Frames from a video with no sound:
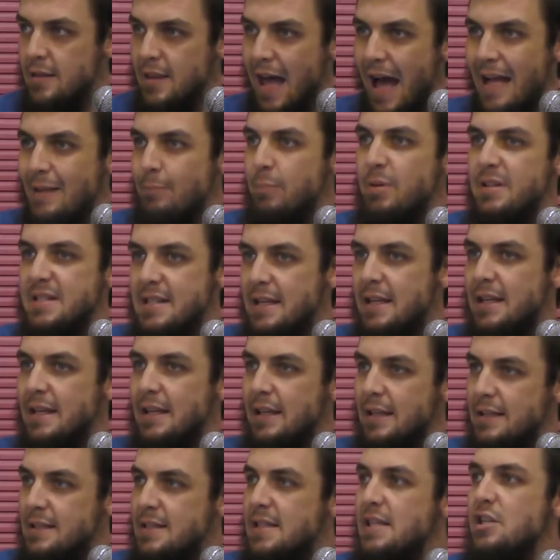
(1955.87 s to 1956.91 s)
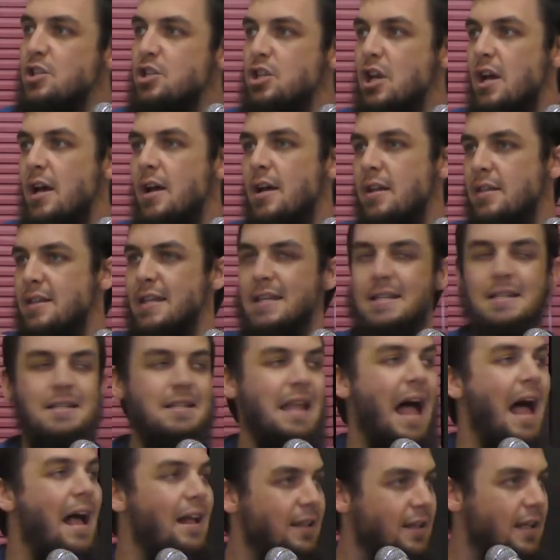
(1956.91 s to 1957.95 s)
that particular teacher, the
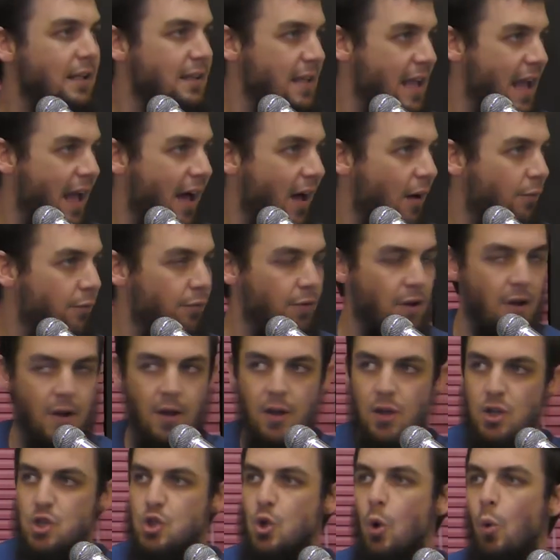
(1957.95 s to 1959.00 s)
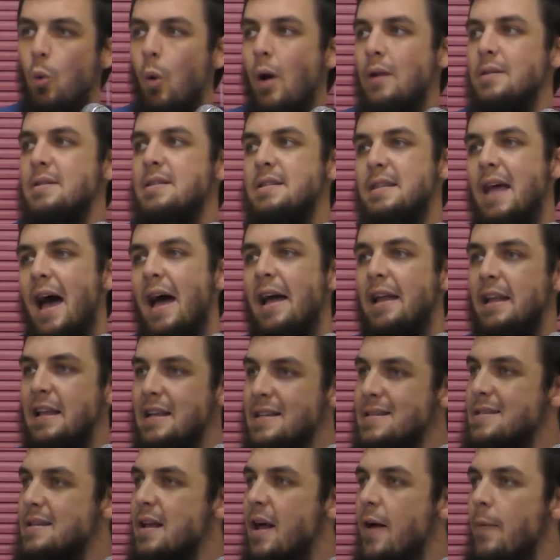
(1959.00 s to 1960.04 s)
style that they have. So one style
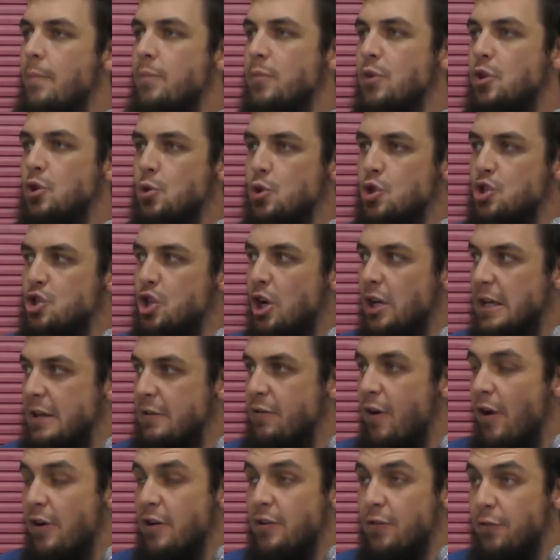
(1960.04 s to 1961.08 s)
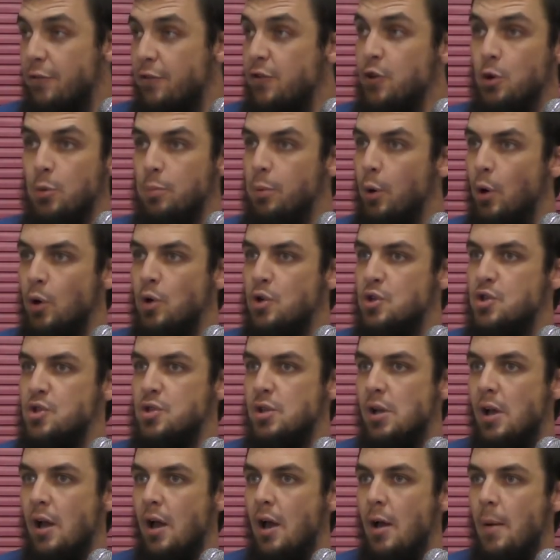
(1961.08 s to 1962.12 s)
is you study very few
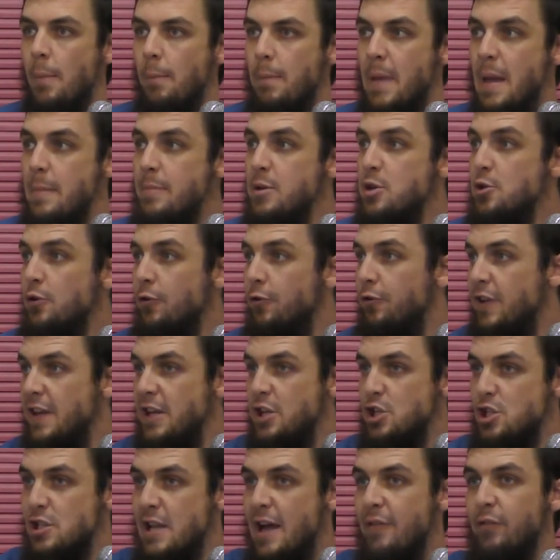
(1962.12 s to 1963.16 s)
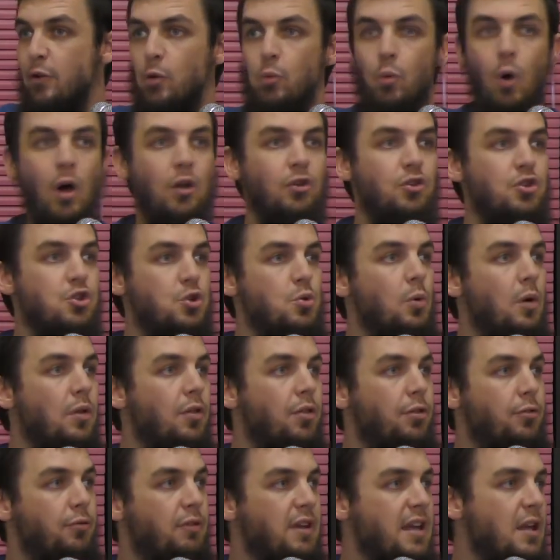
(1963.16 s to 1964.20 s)
books. Maybe you finish level 1, 2,
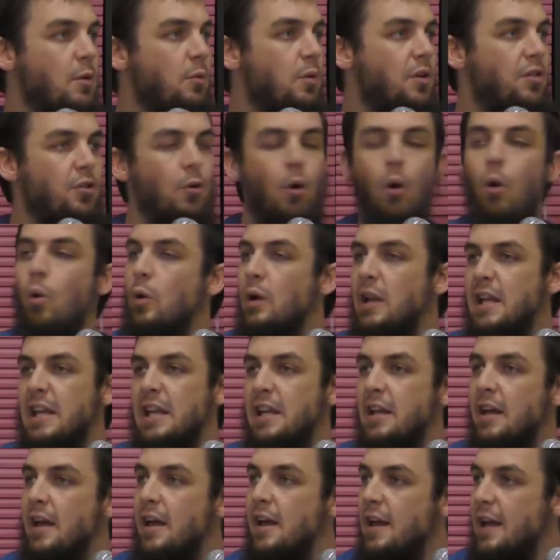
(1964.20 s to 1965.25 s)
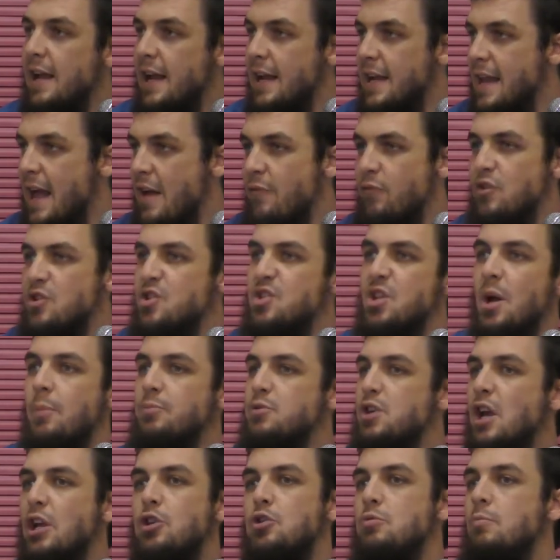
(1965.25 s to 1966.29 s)
and 3 with only, in every
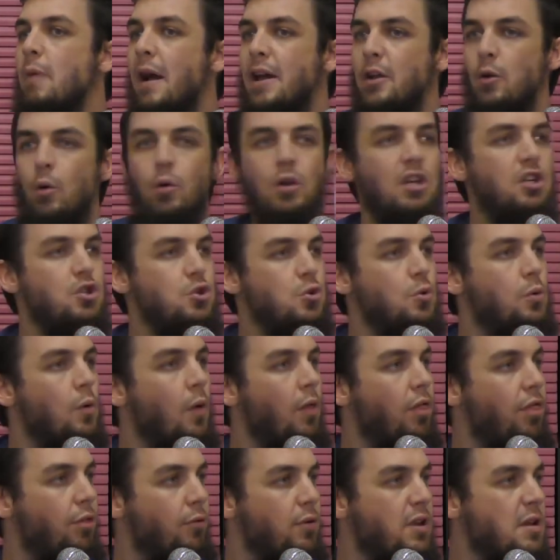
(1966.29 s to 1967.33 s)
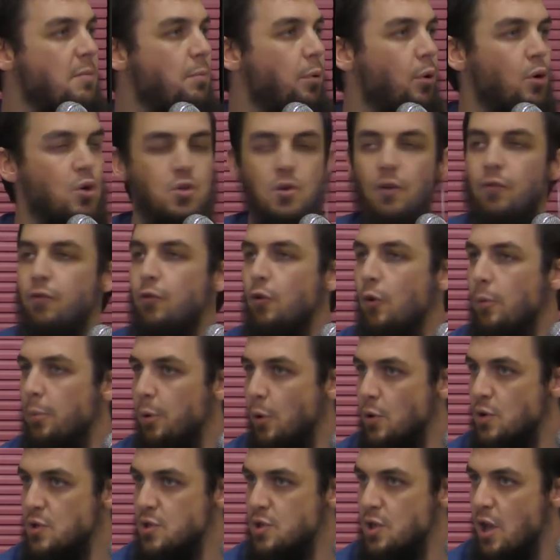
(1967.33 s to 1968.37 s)
subject, you might only do 3 books or 4
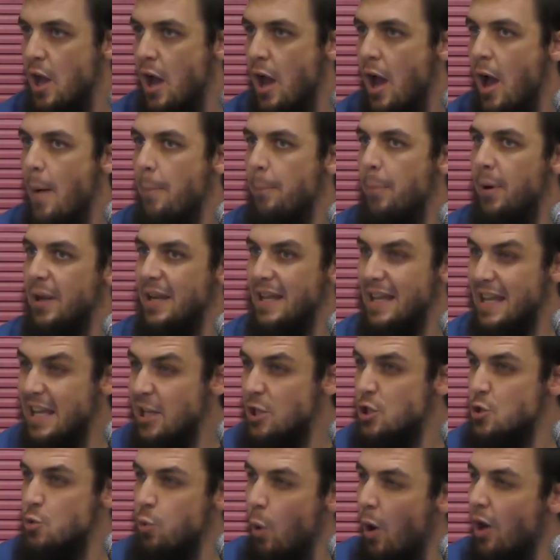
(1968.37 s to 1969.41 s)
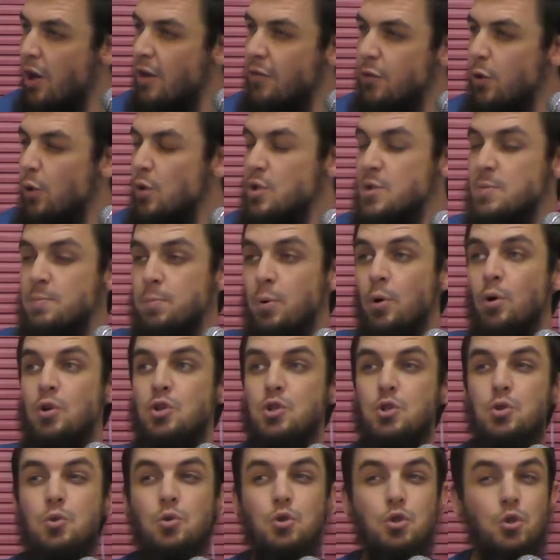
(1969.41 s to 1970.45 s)
books. But each one of those
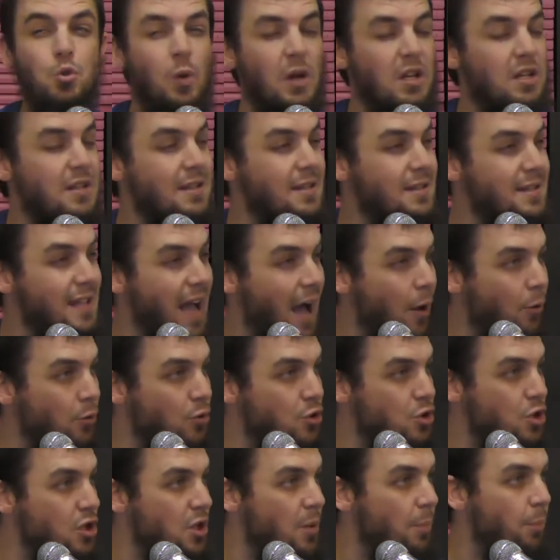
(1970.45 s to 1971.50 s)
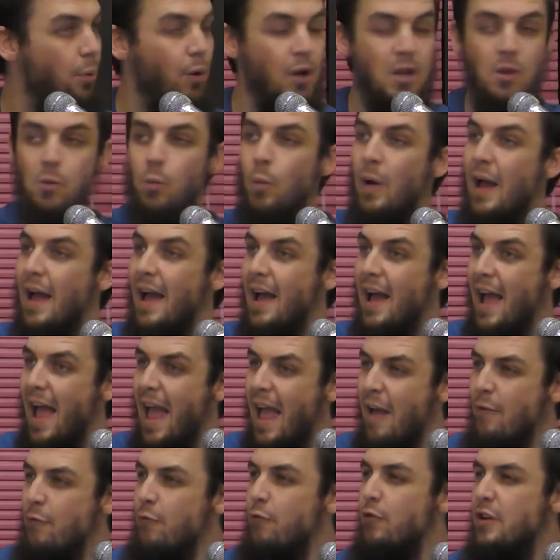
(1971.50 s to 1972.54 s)
books, you do it down to the point where
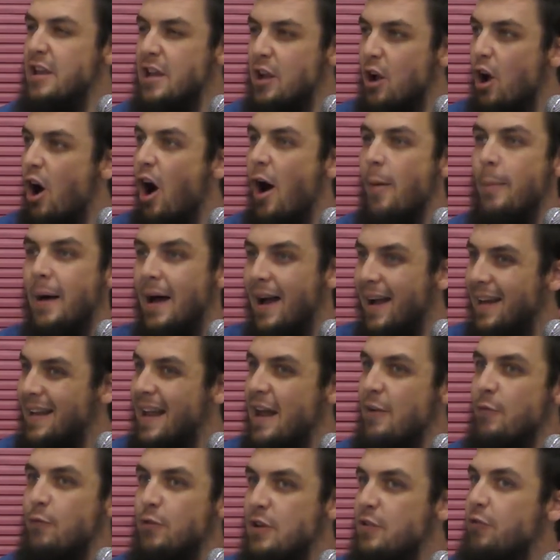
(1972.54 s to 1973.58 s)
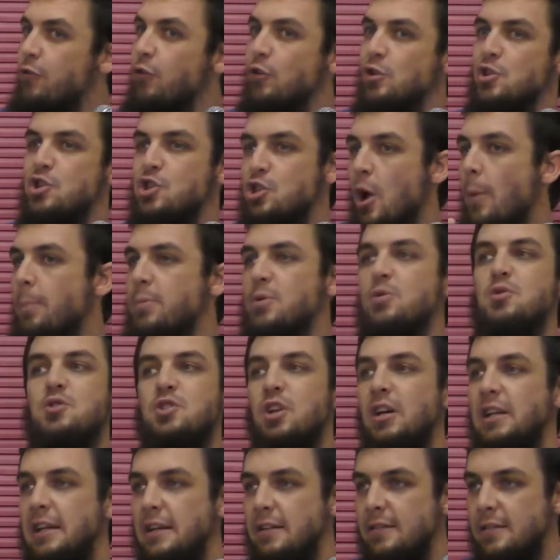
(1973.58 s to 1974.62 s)
every comma and every full stop, you
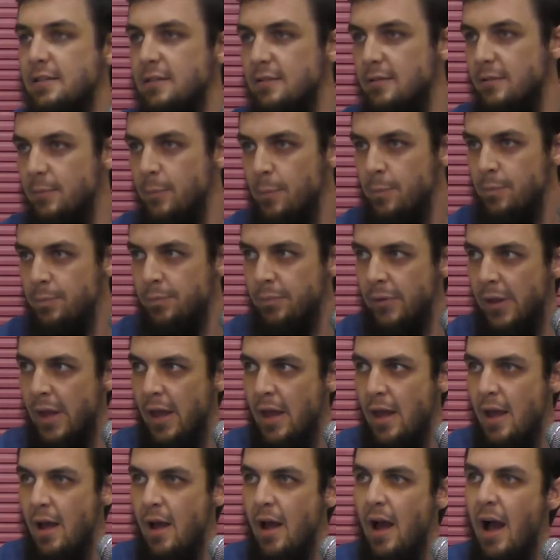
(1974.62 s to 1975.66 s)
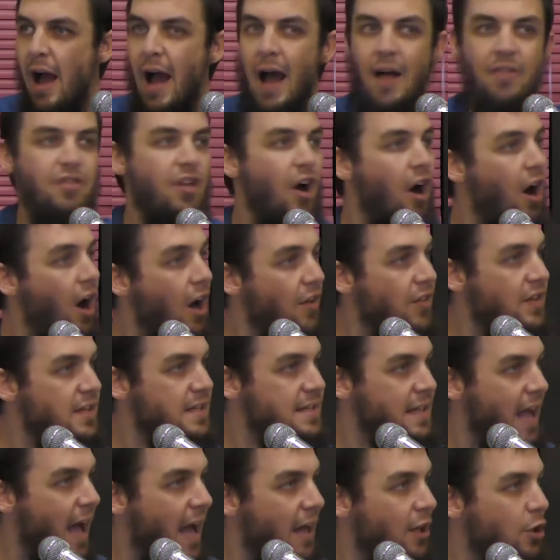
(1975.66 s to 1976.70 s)
study it. And the other
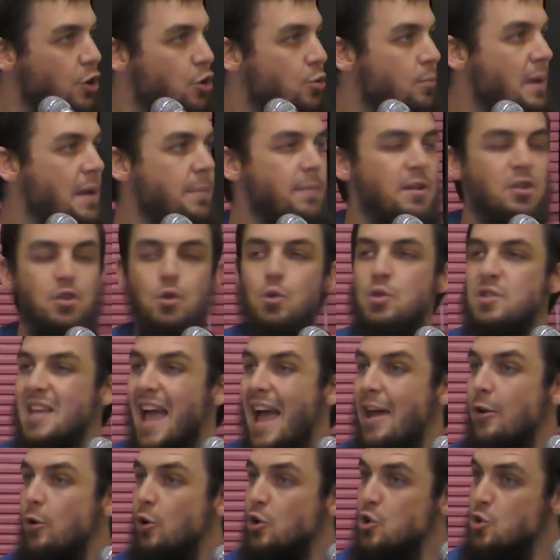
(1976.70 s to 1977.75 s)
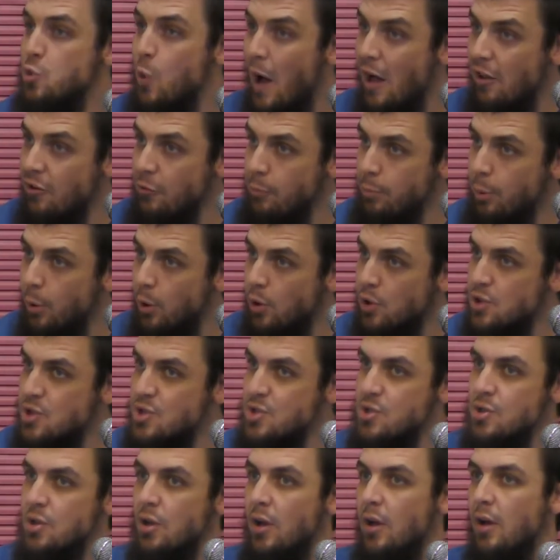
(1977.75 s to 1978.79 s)
style, you maybe do 10 or 12
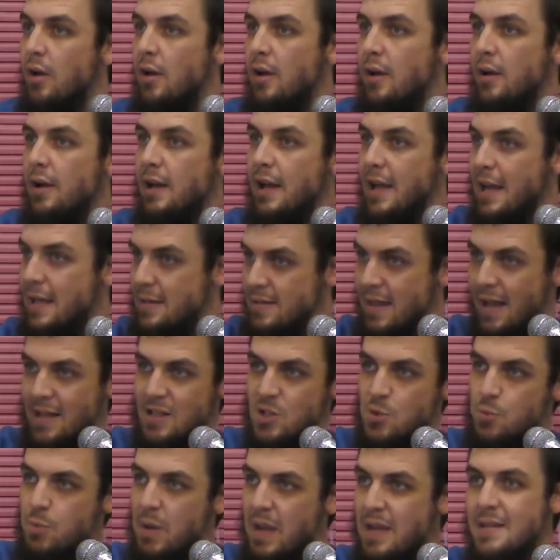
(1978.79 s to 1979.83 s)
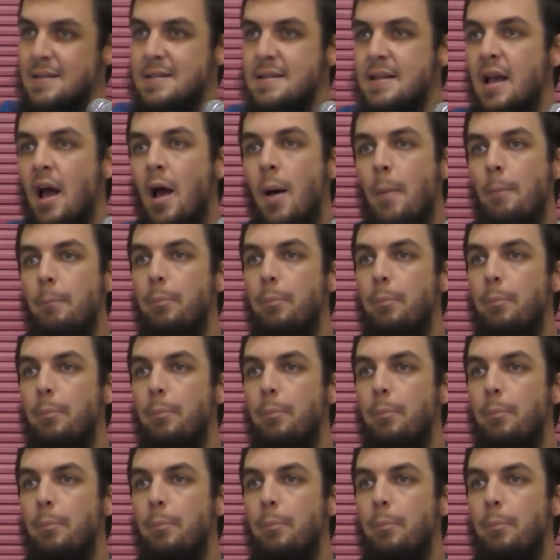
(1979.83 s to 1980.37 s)
books in that space,